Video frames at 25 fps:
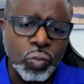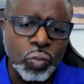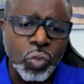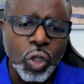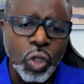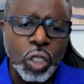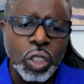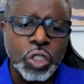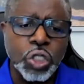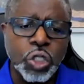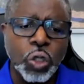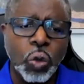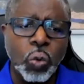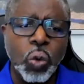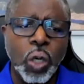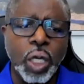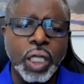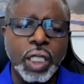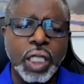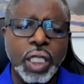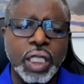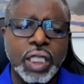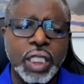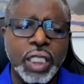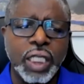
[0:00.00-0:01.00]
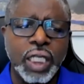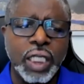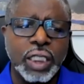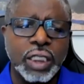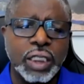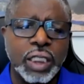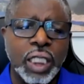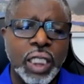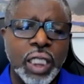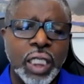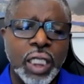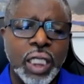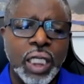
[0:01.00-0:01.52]
So one of the things
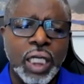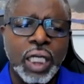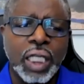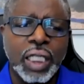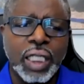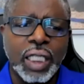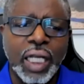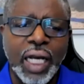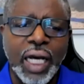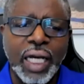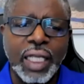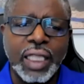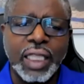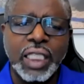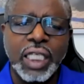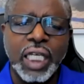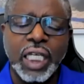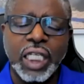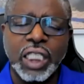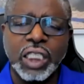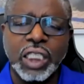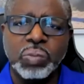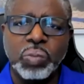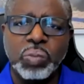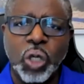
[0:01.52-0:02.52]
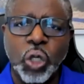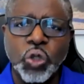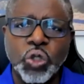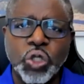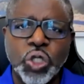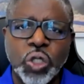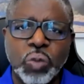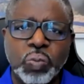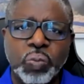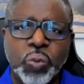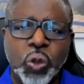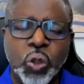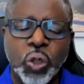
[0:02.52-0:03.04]
that I think is most
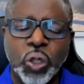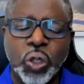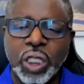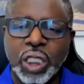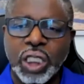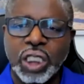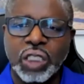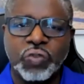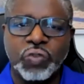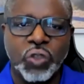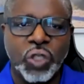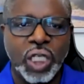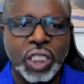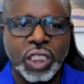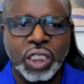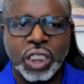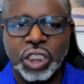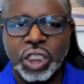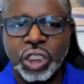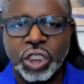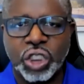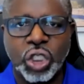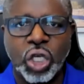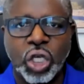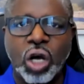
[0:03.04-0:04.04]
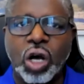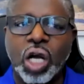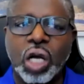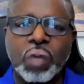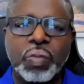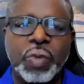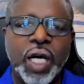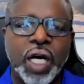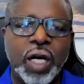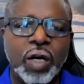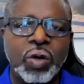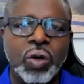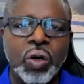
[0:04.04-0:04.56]
important is for us to just talk
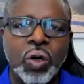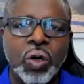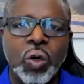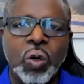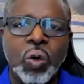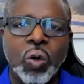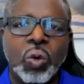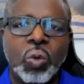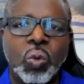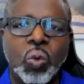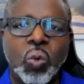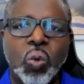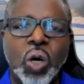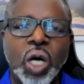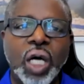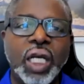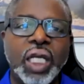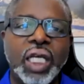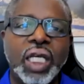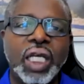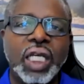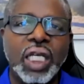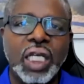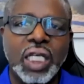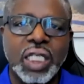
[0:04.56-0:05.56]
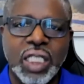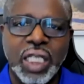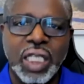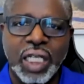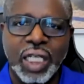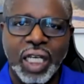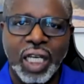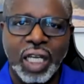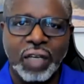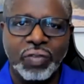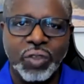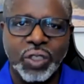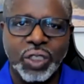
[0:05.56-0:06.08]
about what is and
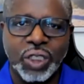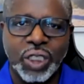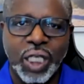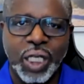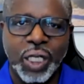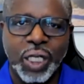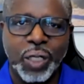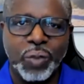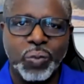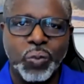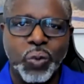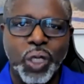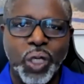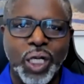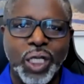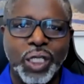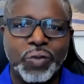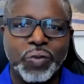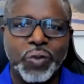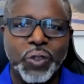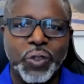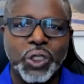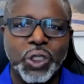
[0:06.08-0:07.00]
level set on what a diversity